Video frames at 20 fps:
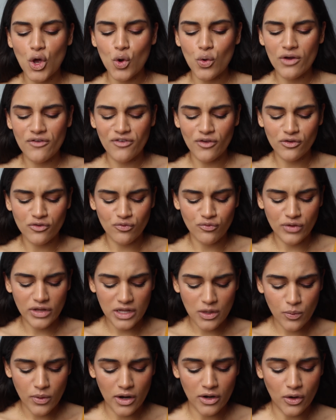Oh, it feels
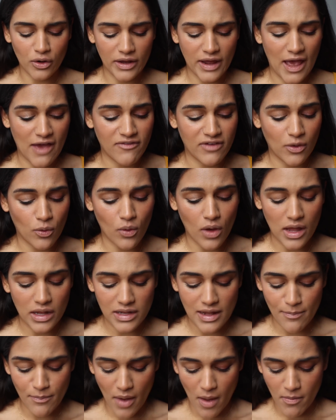really weird only having a
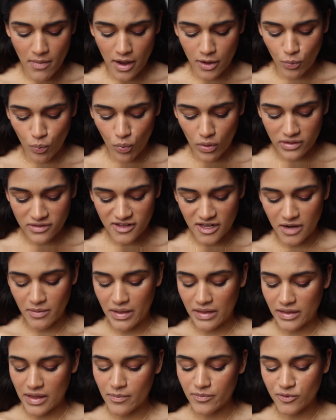lip balm on one side of
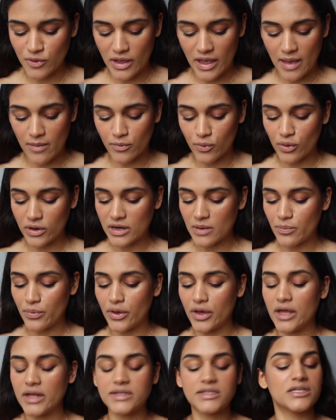my lip, so I am going to
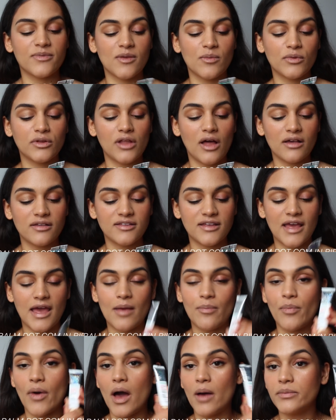put some
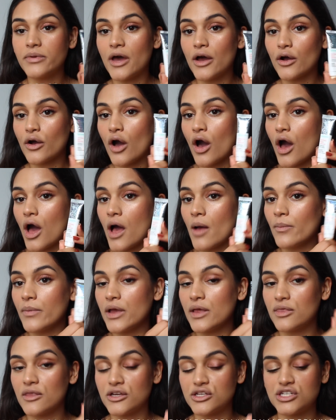Glossier Balm.com
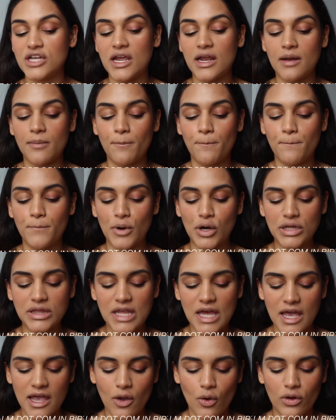in the shade
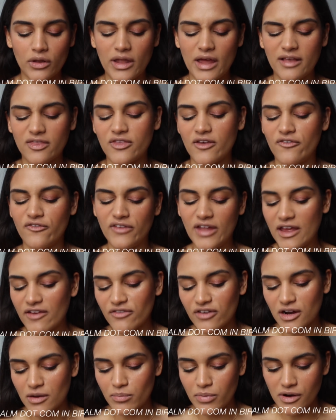Birthday, or like the
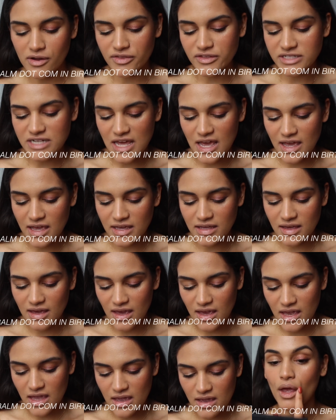flavor Birthday
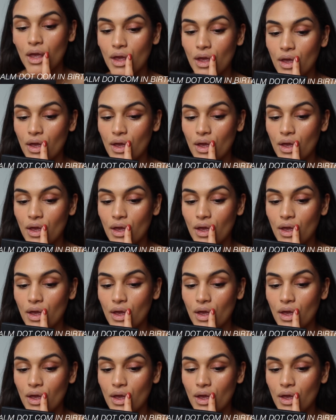Cake.